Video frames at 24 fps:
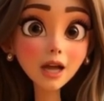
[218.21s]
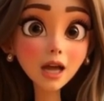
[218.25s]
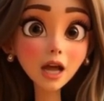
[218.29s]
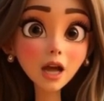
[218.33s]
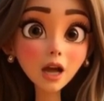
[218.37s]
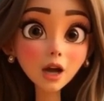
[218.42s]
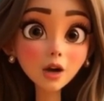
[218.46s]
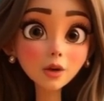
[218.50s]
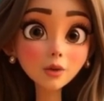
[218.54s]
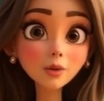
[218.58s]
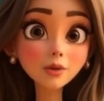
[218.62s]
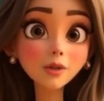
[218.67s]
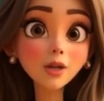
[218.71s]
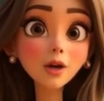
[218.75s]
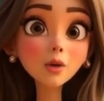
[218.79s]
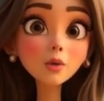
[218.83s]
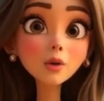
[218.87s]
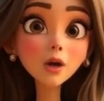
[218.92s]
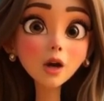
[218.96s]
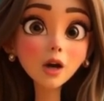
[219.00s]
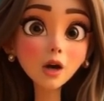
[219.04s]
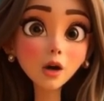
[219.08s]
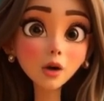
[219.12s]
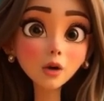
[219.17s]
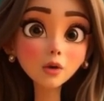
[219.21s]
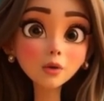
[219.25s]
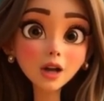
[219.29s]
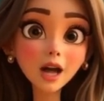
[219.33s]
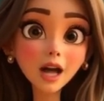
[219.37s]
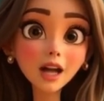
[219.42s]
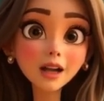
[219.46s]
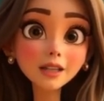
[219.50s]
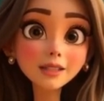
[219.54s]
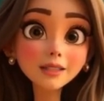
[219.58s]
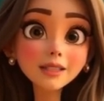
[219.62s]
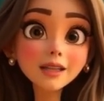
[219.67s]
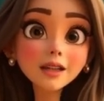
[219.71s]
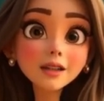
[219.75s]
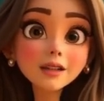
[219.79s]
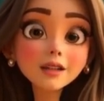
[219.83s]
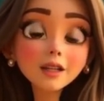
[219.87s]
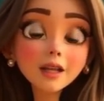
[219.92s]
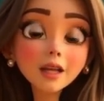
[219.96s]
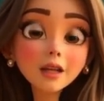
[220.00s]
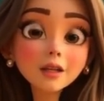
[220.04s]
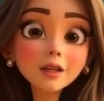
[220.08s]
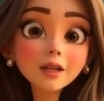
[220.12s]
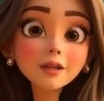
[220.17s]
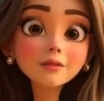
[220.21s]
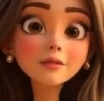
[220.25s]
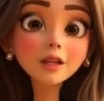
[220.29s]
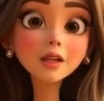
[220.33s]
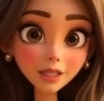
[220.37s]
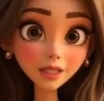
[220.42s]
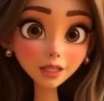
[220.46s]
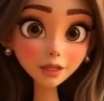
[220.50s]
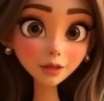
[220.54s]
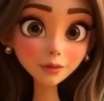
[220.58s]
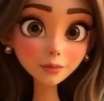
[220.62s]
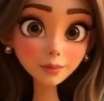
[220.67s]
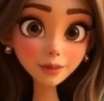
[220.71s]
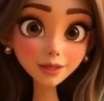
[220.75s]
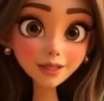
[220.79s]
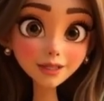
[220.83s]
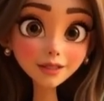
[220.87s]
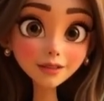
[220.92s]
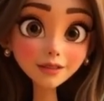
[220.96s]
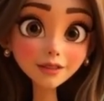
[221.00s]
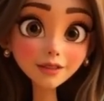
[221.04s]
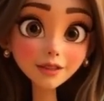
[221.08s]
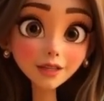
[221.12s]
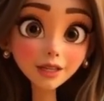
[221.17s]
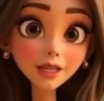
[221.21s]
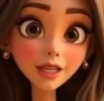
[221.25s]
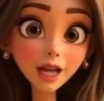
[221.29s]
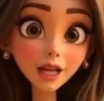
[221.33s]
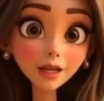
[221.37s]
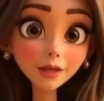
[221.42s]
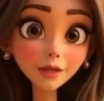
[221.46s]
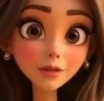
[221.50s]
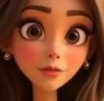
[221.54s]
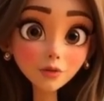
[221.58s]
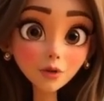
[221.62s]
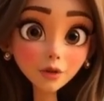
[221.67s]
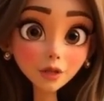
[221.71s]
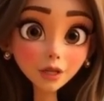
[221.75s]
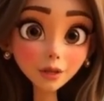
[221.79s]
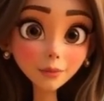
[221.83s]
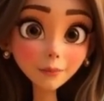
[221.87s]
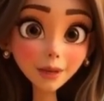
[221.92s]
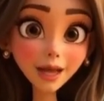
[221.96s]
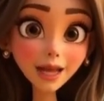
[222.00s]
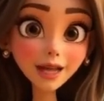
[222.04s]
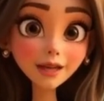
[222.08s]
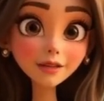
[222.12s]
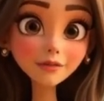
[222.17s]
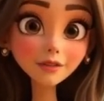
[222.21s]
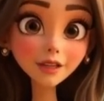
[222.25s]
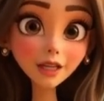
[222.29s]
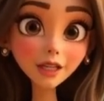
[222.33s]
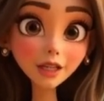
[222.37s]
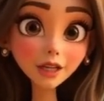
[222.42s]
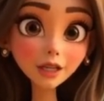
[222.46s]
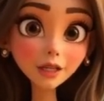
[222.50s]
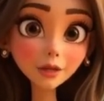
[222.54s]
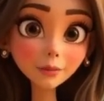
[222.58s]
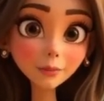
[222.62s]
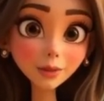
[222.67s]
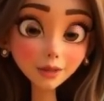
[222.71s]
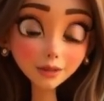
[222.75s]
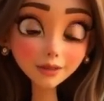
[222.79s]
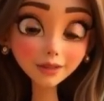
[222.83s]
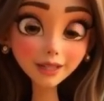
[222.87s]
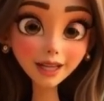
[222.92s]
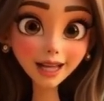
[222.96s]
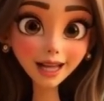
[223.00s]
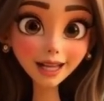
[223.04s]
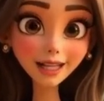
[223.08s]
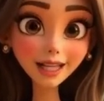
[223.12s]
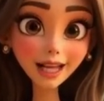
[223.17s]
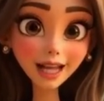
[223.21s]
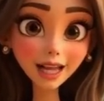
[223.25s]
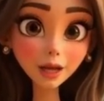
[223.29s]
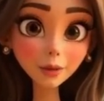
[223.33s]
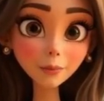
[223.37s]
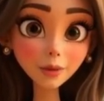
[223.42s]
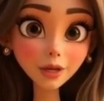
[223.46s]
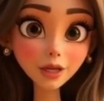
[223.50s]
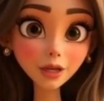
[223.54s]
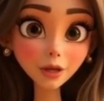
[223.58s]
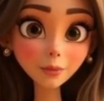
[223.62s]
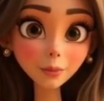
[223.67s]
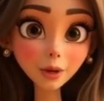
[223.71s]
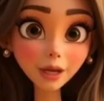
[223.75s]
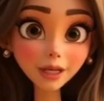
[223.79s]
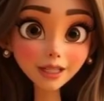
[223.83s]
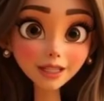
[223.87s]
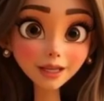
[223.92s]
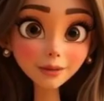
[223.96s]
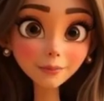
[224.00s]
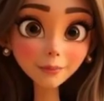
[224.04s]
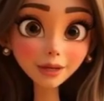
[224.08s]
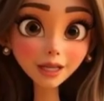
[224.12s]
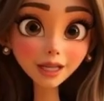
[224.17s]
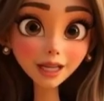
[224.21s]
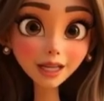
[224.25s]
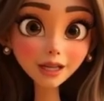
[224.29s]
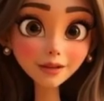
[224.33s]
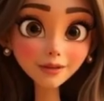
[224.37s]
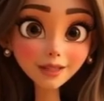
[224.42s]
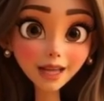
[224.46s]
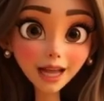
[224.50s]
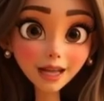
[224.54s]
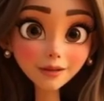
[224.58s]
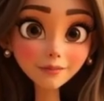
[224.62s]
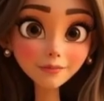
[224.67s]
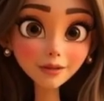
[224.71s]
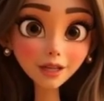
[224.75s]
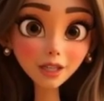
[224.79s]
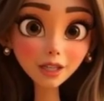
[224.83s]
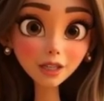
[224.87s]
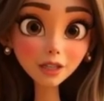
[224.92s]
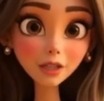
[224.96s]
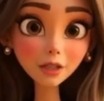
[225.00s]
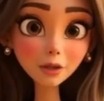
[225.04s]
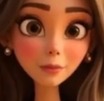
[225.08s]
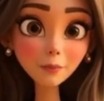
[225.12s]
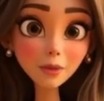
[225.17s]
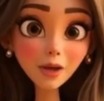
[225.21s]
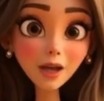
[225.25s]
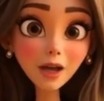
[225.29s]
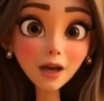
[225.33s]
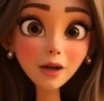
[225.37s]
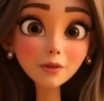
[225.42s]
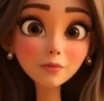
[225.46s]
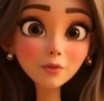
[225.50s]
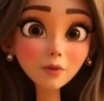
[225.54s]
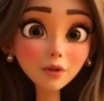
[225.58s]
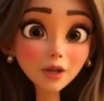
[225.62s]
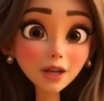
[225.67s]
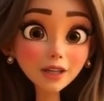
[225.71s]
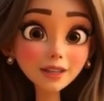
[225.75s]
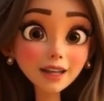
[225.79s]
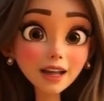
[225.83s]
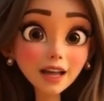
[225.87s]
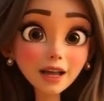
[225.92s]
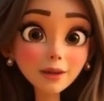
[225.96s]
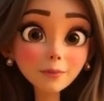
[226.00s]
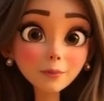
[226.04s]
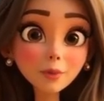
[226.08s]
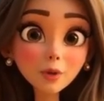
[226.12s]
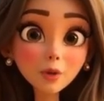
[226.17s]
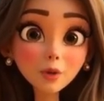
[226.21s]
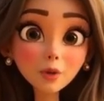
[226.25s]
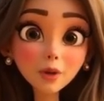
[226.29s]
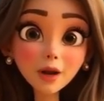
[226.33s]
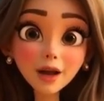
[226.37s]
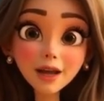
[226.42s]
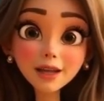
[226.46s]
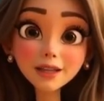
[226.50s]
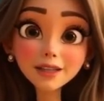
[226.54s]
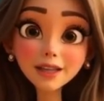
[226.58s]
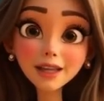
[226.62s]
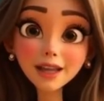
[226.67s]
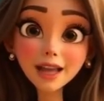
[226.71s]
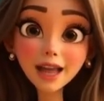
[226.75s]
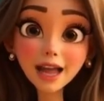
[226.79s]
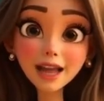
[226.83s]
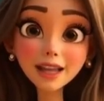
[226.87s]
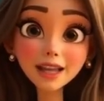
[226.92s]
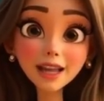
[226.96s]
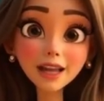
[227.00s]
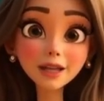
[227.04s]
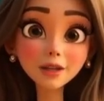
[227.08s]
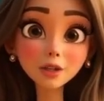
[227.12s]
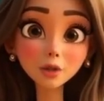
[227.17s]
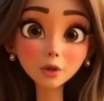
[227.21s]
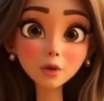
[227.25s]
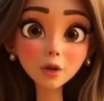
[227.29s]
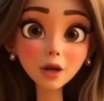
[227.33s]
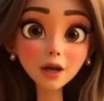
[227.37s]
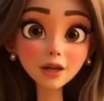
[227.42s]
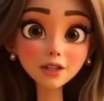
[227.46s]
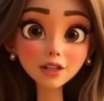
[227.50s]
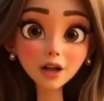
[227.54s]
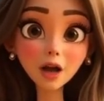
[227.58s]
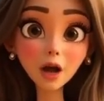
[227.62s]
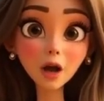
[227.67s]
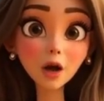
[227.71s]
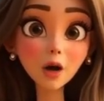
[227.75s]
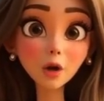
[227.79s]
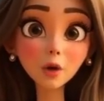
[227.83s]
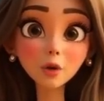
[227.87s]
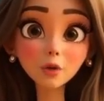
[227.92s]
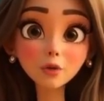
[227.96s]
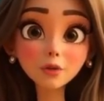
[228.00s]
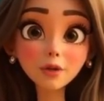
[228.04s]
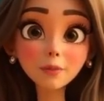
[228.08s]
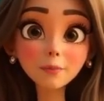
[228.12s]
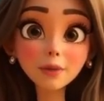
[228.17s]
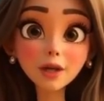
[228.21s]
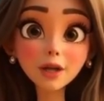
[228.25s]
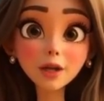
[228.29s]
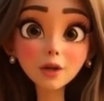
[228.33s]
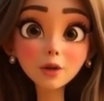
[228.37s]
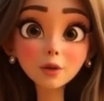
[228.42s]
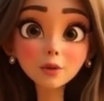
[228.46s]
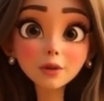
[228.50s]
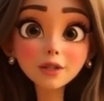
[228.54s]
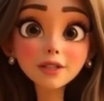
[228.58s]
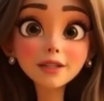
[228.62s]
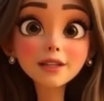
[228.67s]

also called auxiliary verbs, come before the main verb and help express the meaning of that verb. For example, the cat has drunk all the milk